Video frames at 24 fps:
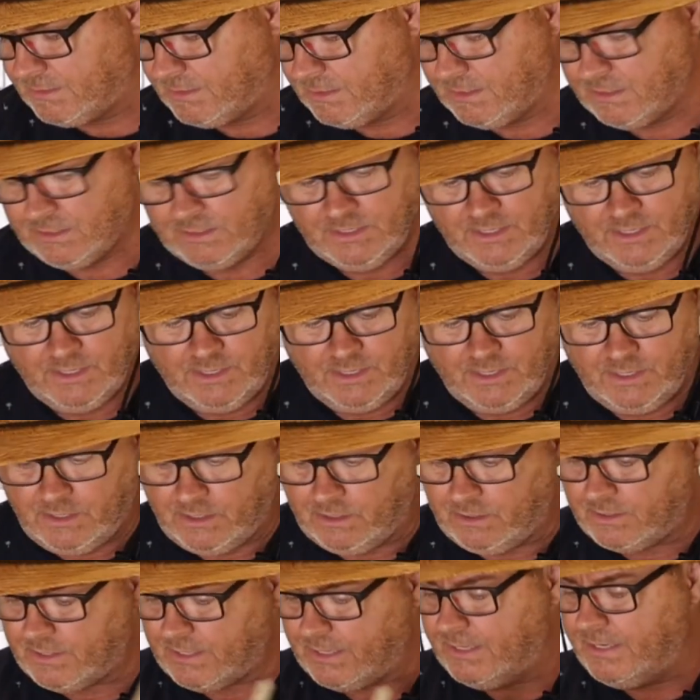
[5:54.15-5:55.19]
it.
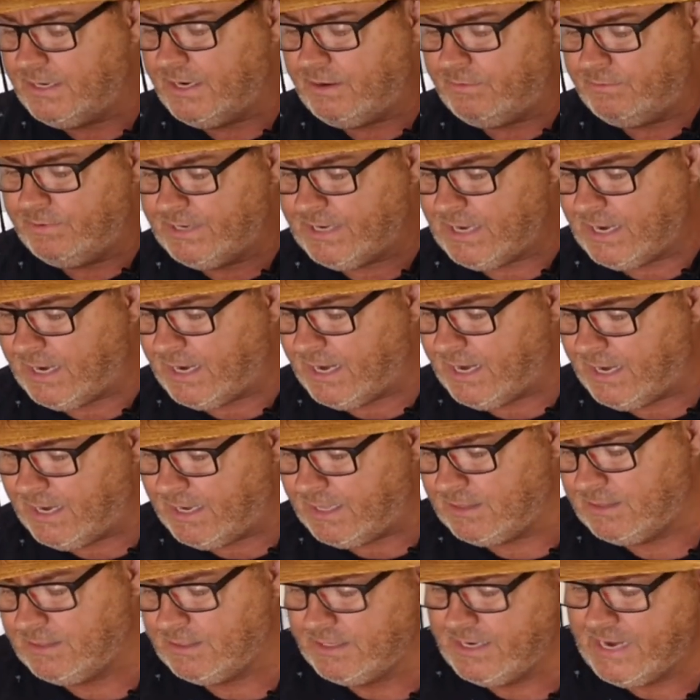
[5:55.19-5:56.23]
Okay, now we got to
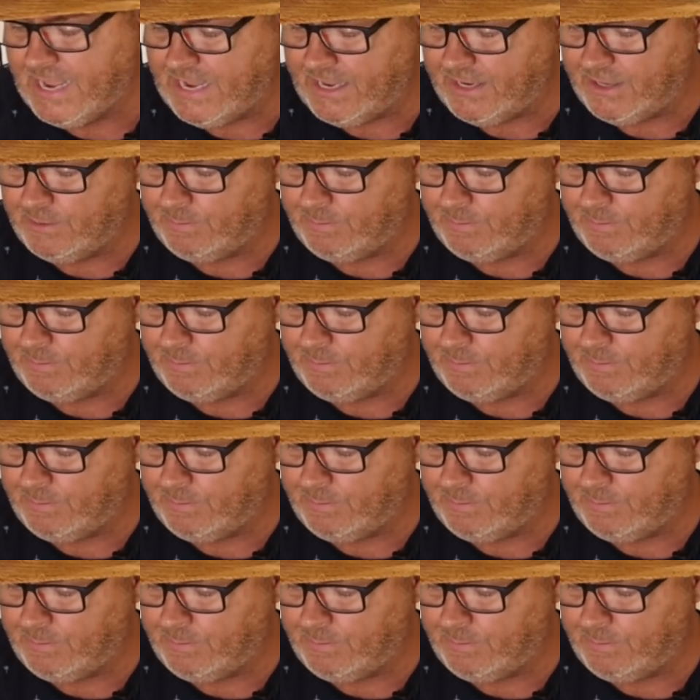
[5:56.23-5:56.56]
add the nana